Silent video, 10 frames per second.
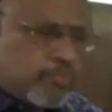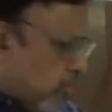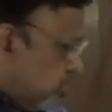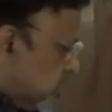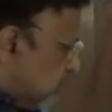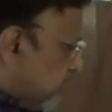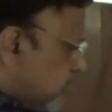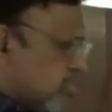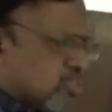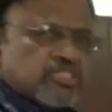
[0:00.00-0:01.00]
you can just
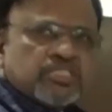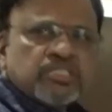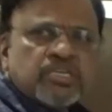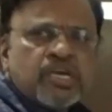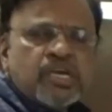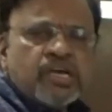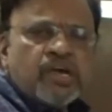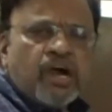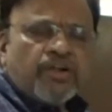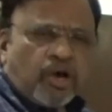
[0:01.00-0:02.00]
remember this.
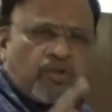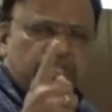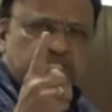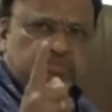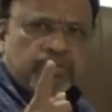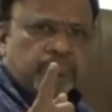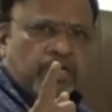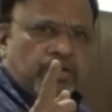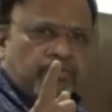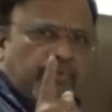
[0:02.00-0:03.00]
And always
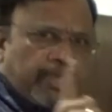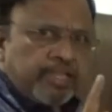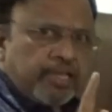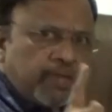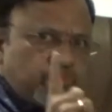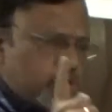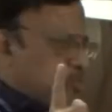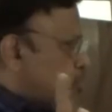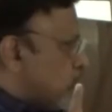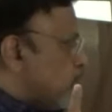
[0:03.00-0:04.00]
remember, finally I am going
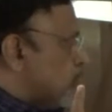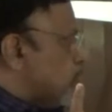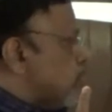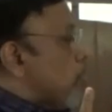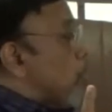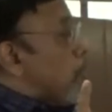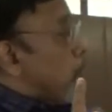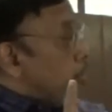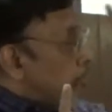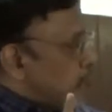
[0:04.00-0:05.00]
to tell you,
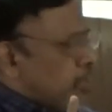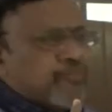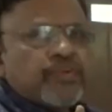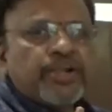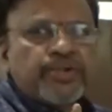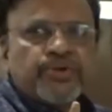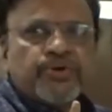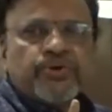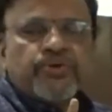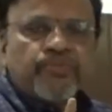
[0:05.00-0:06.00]
in the front
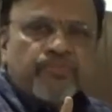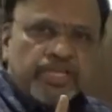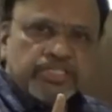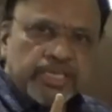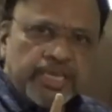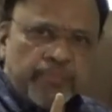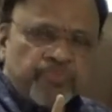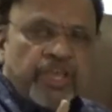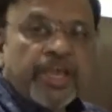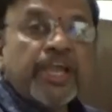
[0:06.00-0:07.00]
view, we
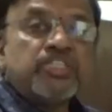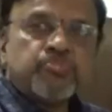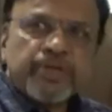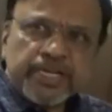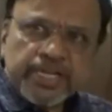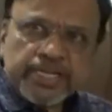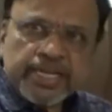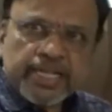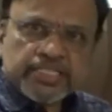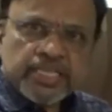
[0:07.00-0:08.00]
see HP
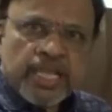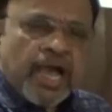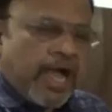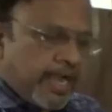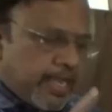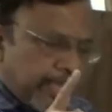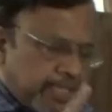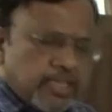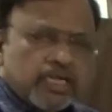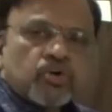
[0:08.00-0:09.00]
details, and
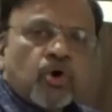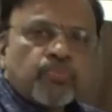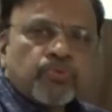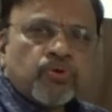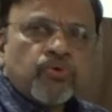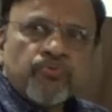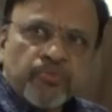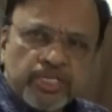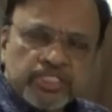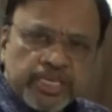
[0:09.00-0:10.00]
in the top view,
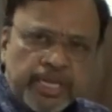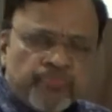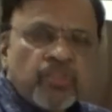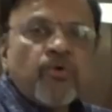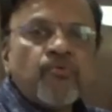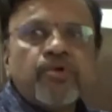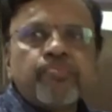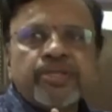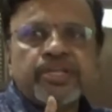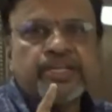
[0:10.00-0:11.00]
we see
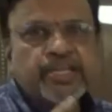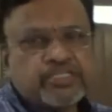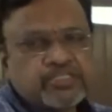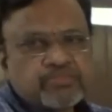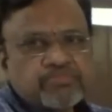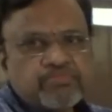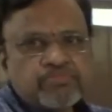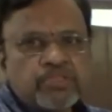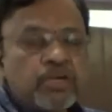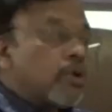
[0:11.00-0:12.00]
VP details.
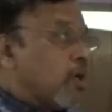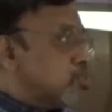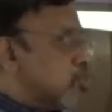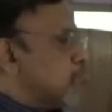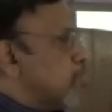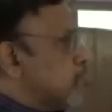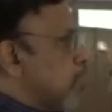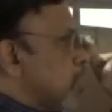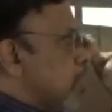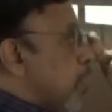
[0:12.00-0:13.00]
And also
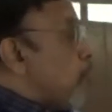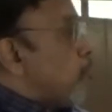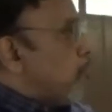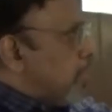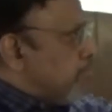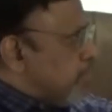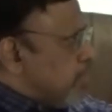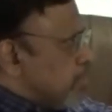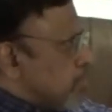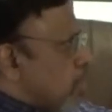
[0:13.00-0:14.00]
remember,
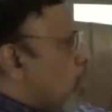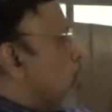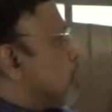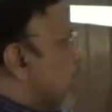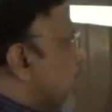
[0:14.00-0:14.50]
wherever or the